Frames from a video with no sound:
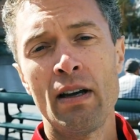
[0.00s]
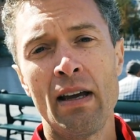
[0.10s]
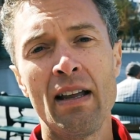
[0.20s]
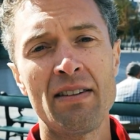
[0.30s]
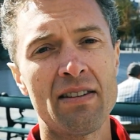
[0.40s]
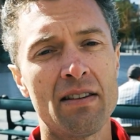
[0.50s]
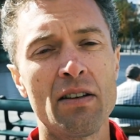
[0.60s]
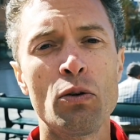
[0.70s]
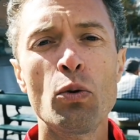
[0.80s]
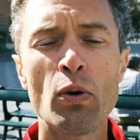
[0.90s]
The
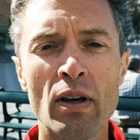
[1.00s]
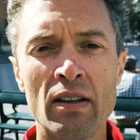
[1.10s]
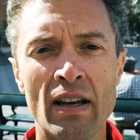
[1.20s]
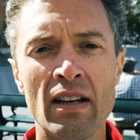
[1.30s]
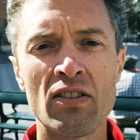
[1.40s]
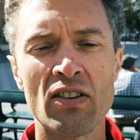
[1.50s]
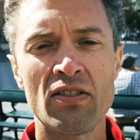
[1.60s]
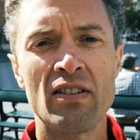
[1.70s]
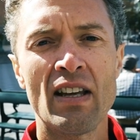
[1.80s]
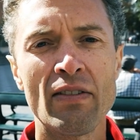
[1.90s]
U in Danish is
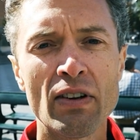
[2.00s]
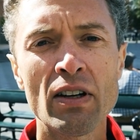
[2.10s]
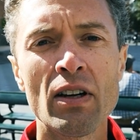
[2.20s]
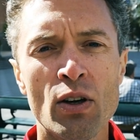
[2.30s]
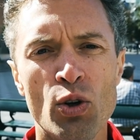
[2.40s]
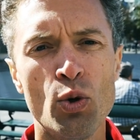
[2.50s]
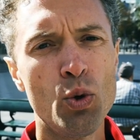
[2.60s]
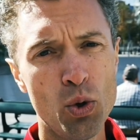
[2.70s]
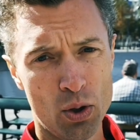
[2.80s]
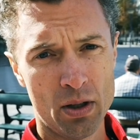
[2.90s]
never
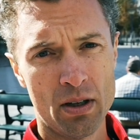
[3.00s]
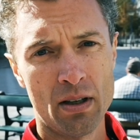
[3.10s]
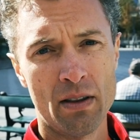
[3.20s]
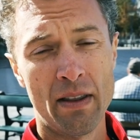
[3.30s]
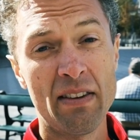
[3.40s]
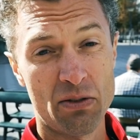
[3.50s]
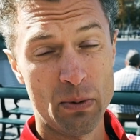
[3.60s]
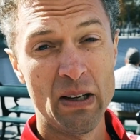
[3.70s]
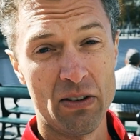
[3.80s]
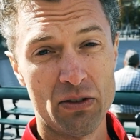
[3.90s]
Y. That's
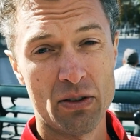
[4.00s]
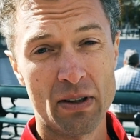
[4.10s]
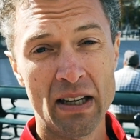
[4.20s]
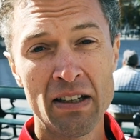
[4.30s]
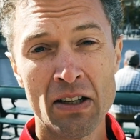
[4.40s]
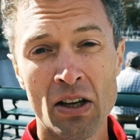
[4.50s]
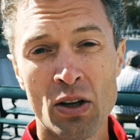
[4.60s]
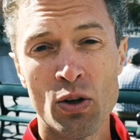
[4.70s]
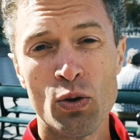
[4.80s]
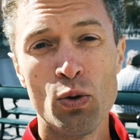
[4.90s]
Swedish, okay?
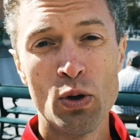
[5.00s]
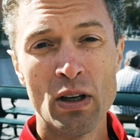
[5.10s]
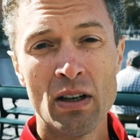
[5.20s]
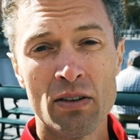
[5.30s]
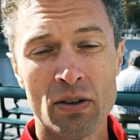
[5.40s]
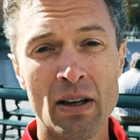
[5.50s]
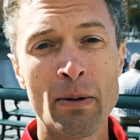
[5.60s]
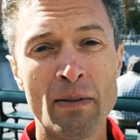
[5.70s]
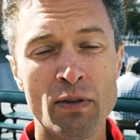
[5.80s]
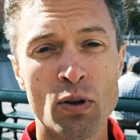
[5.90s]
Y. So here we
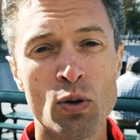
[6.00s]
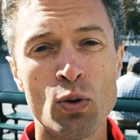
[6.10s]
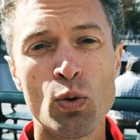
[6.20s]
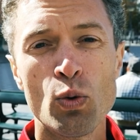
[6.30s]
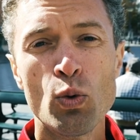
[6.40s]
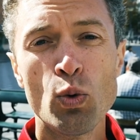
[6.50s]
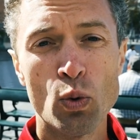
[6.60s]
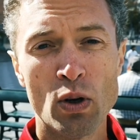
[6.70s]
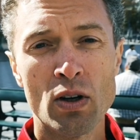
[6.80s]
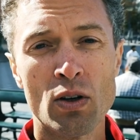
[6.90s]
have U,
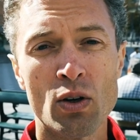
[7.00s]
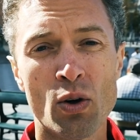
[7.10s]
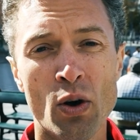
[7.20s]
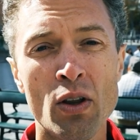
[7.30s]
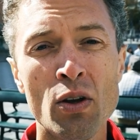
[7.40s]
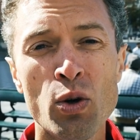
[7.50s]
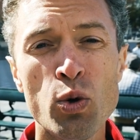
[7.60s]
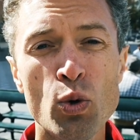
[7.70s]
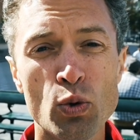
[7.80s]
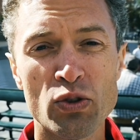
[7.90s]

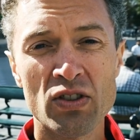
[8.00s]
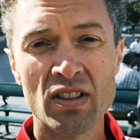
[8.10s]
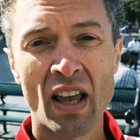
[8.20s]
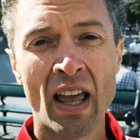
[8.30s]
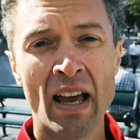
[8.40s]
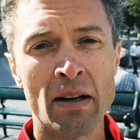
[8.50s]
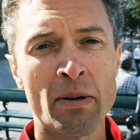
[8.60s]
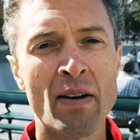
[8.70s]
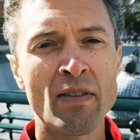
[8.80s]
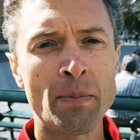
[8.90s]
Rådhus. And we
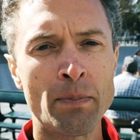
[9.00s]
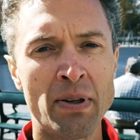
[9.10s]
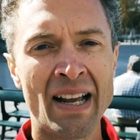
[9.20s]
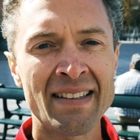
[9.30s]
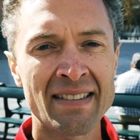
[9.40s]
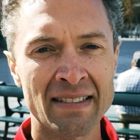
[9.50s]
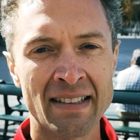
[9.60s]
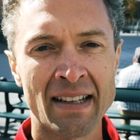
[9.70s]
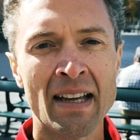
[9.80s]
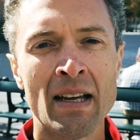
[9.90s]
have the pladsen.
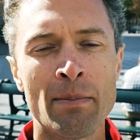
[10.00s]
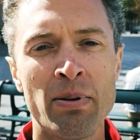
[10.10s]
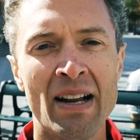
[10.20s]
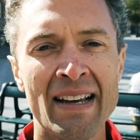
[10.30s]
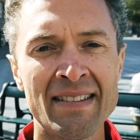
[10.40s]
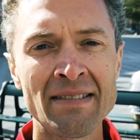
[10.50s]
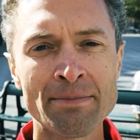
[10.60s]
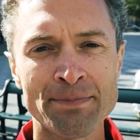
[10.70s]
Pladsen